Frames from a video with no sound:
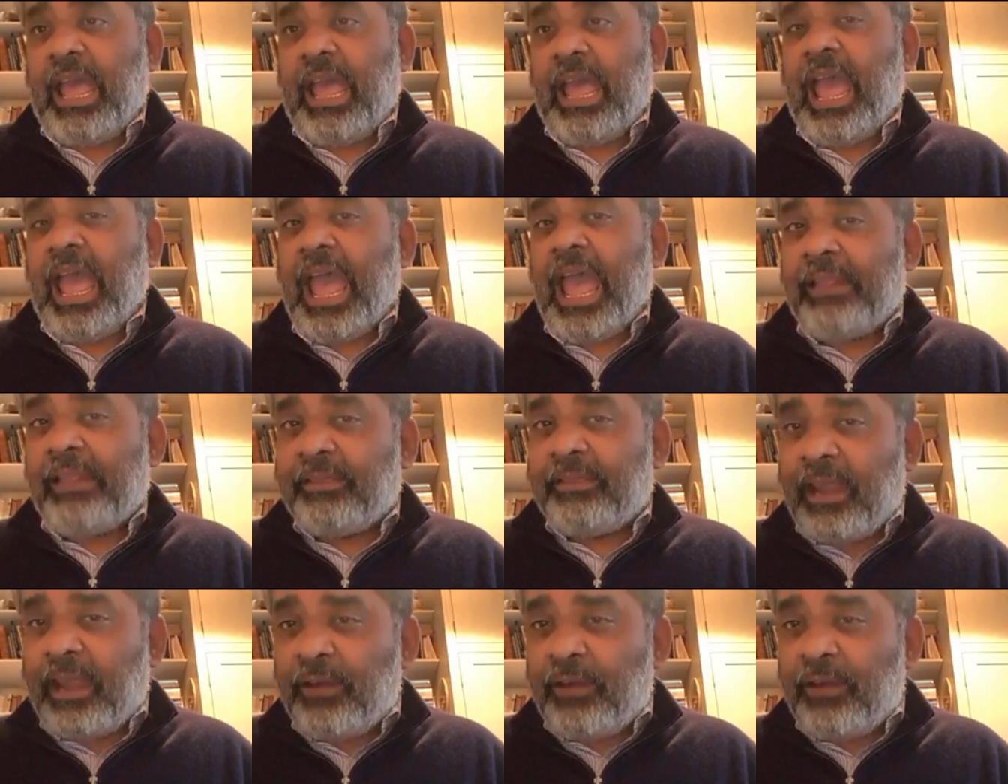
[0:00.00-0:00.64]

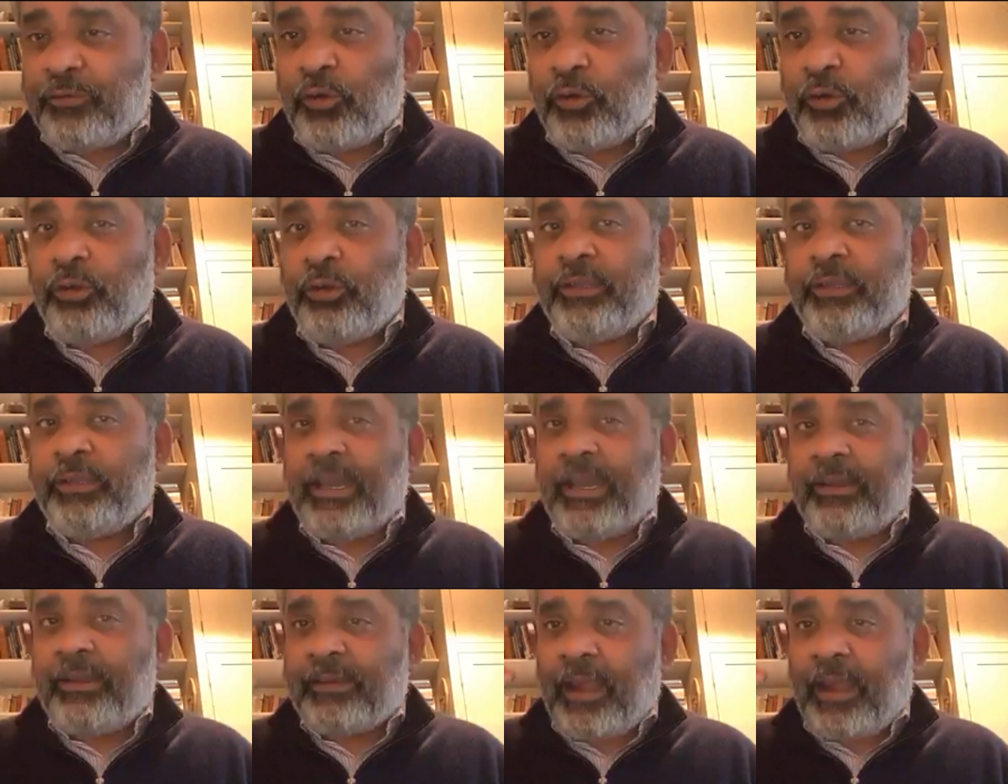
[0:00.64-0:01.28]
And therefore,
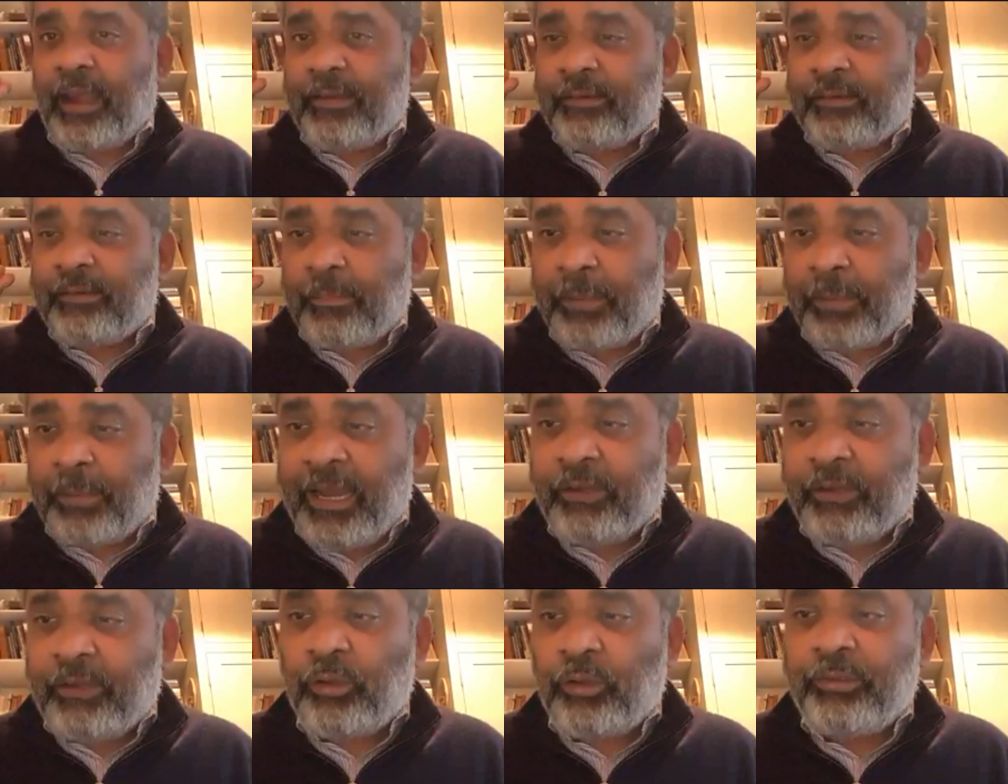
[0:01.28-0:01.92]
the entire
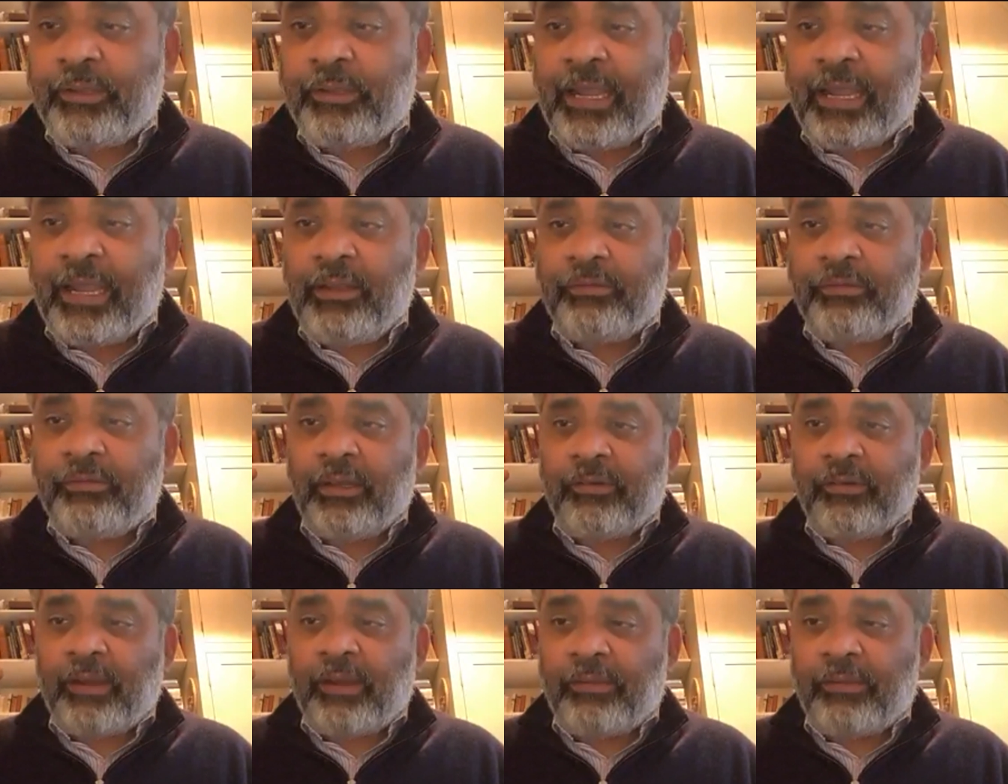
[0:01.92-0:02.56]
debate on the
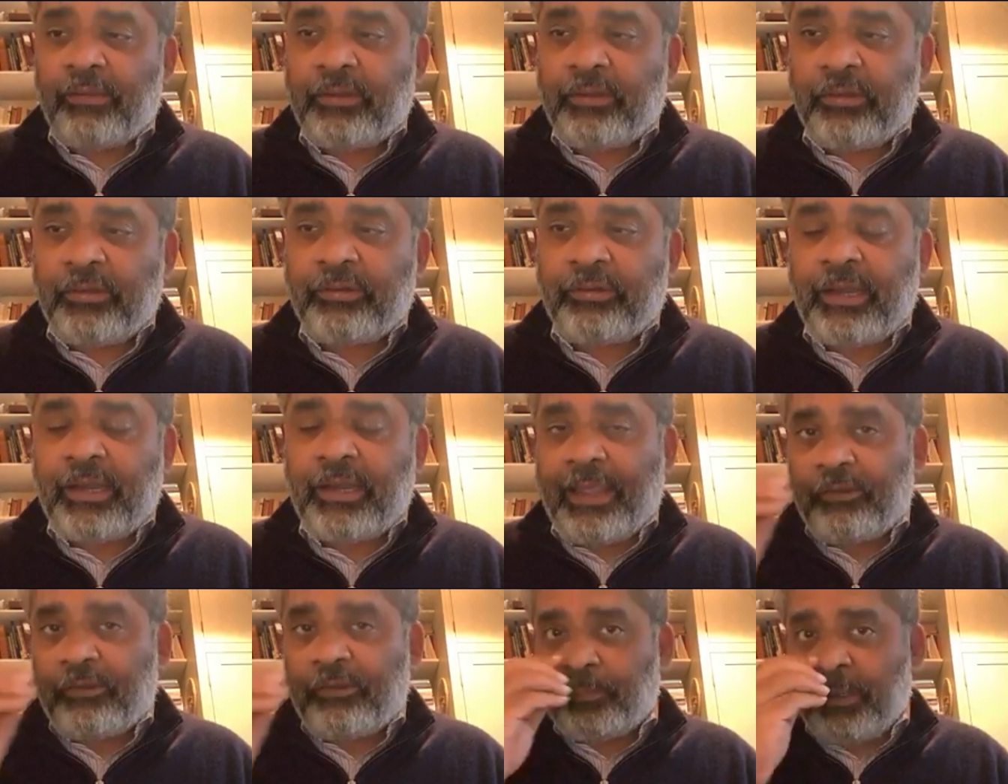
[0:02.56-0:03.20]
energy transition
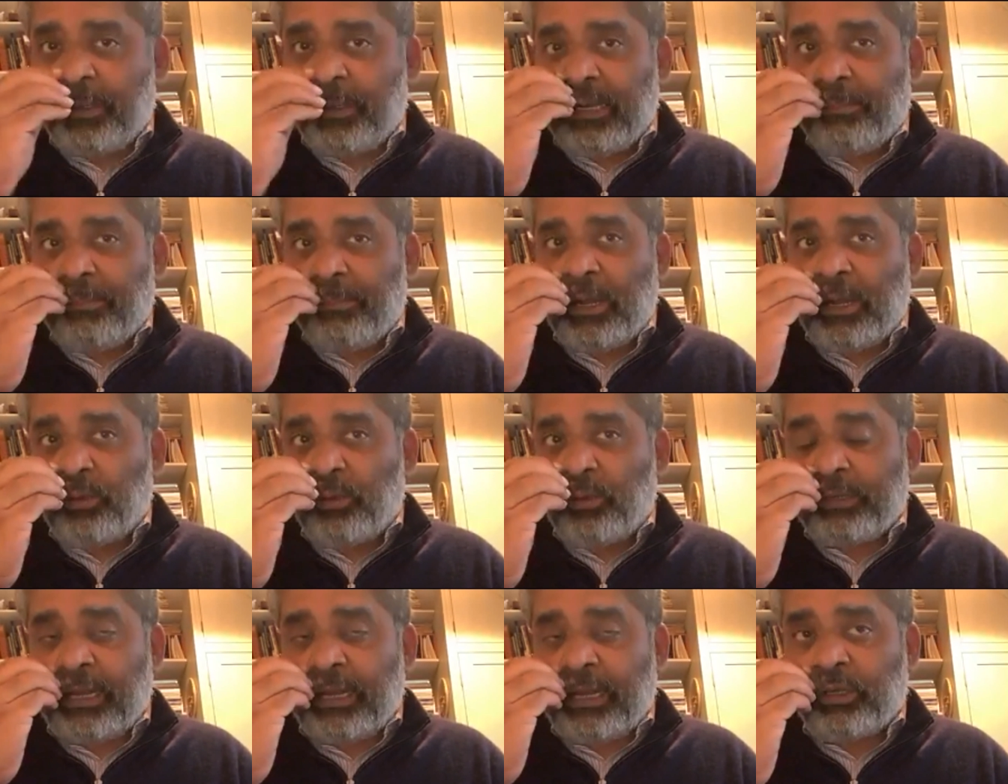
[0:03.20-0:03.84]
has been
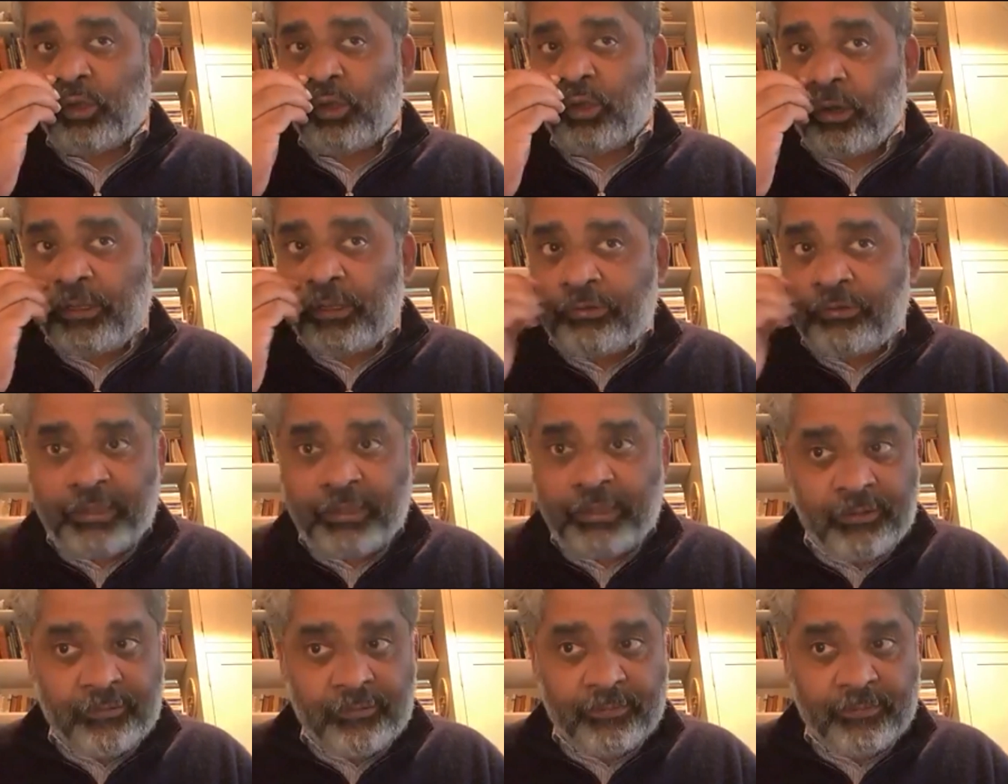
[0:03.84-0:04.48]
about
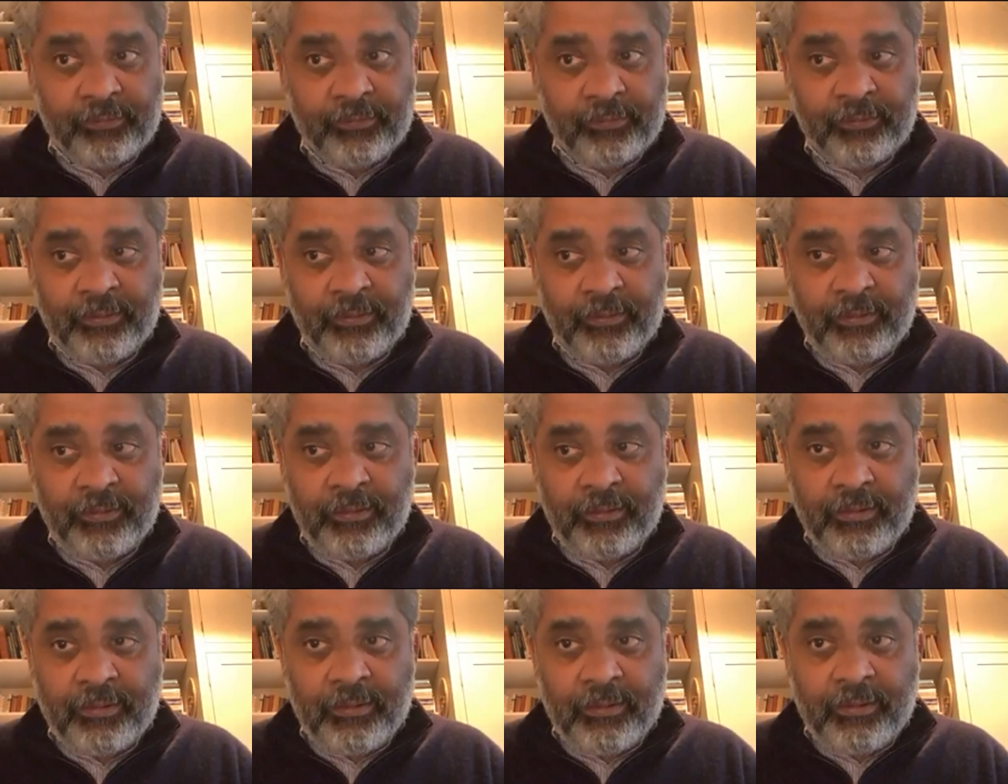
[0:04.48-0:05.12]
technologies
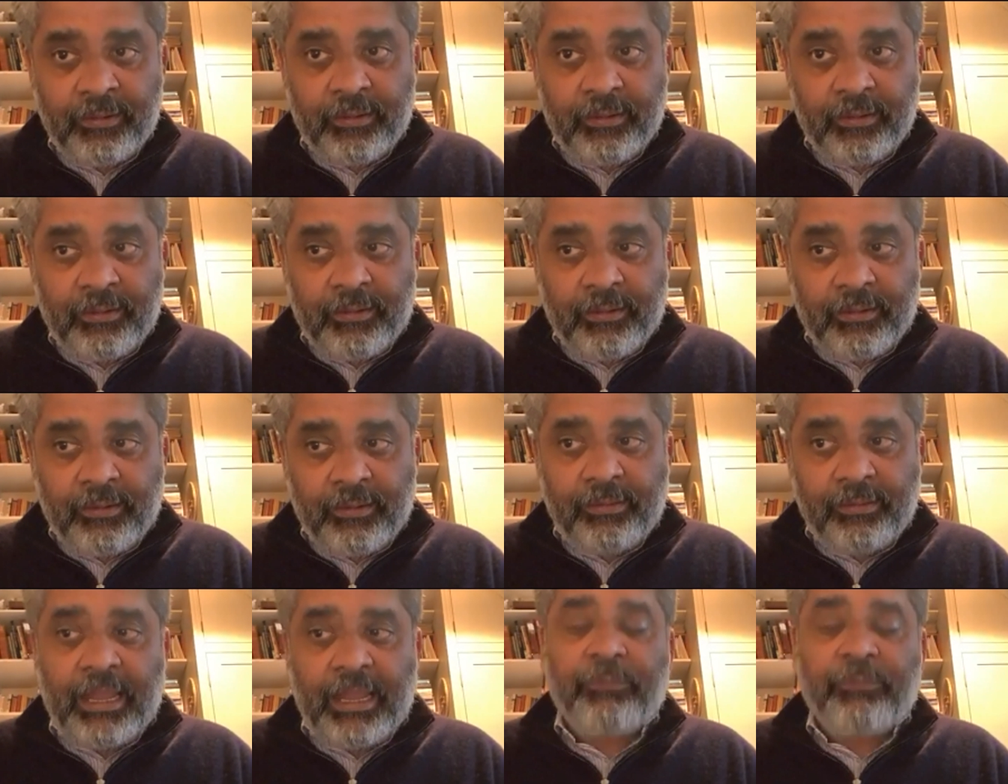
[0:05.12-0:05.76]

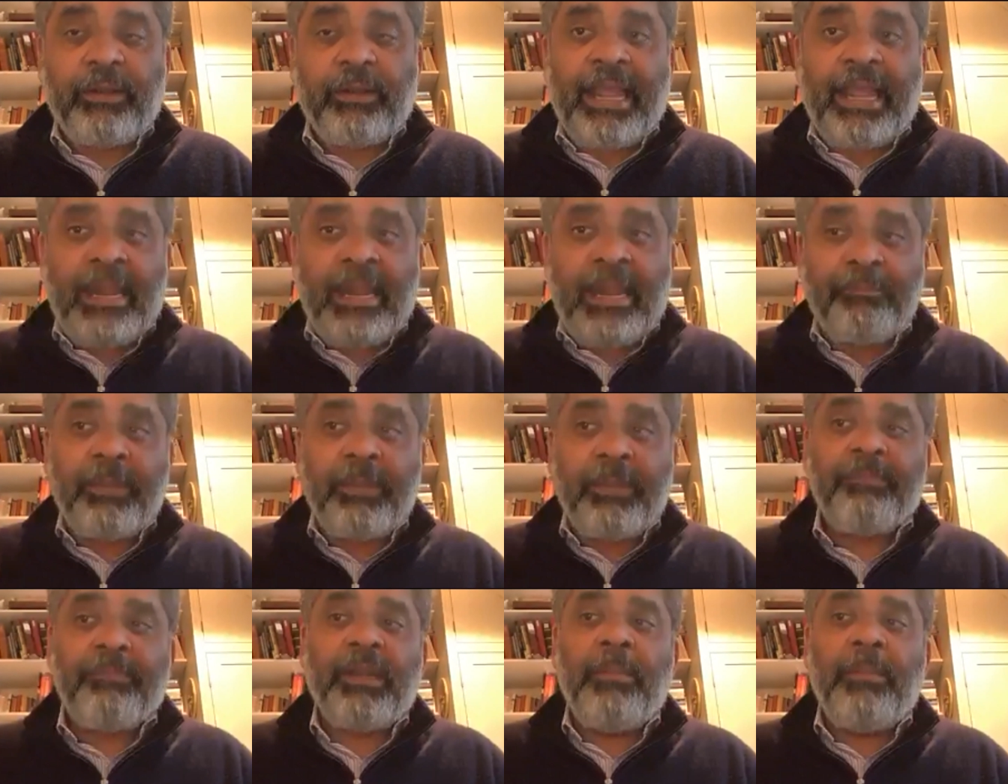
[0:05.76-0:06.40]
that will help
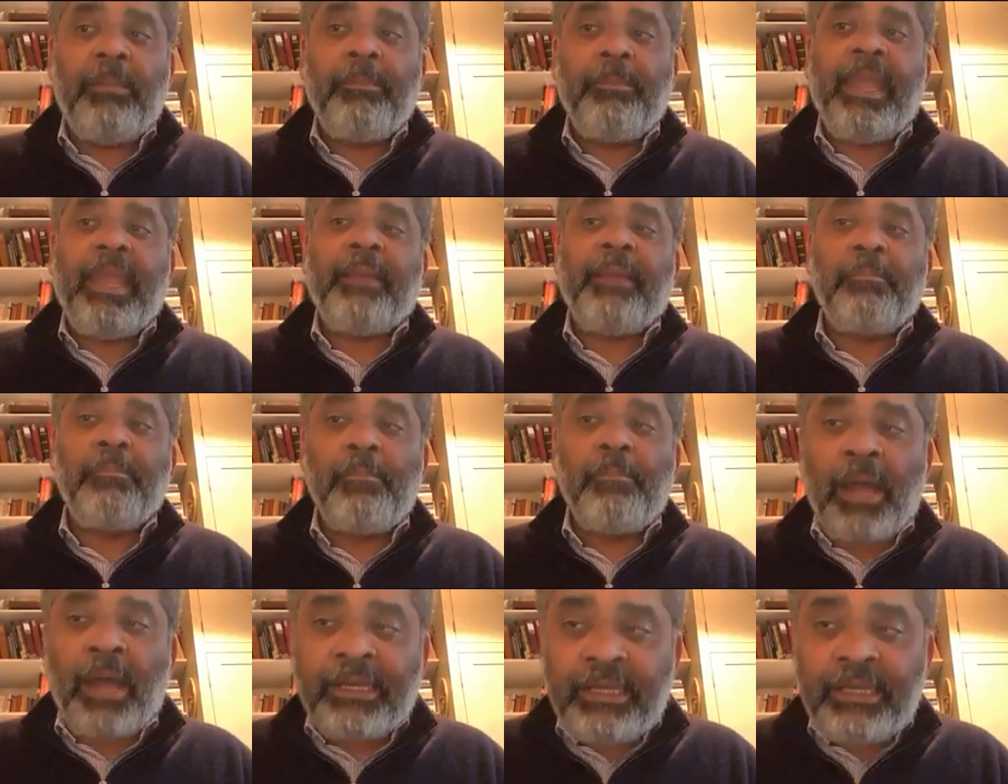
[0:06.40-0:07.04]
people make
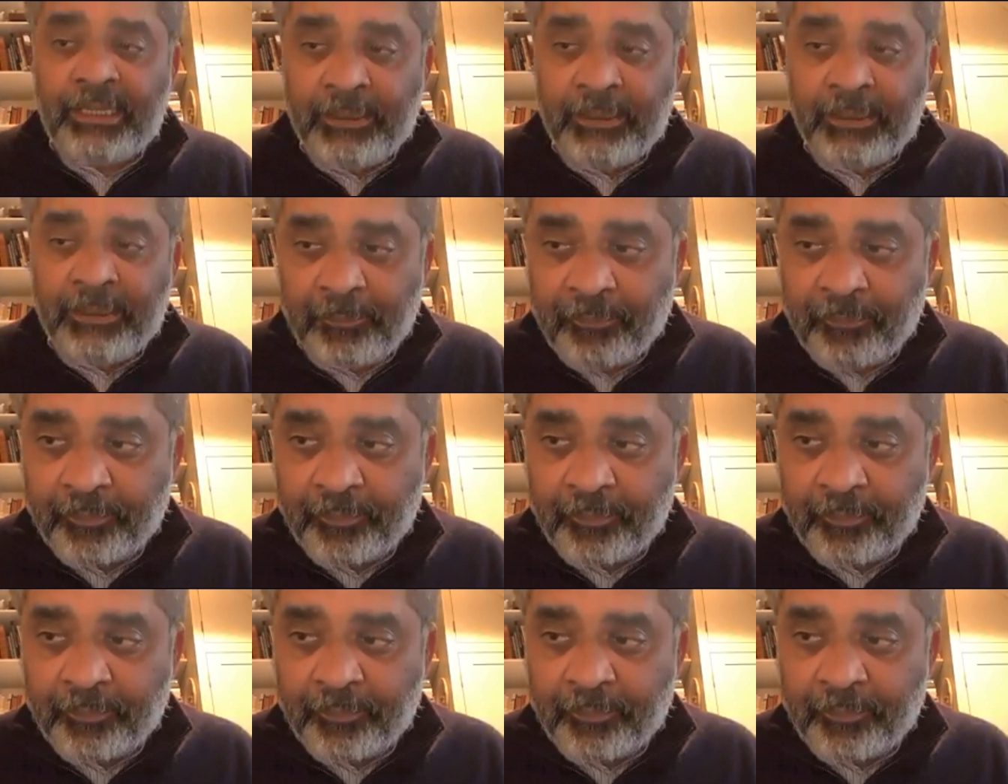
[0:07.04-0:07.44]
money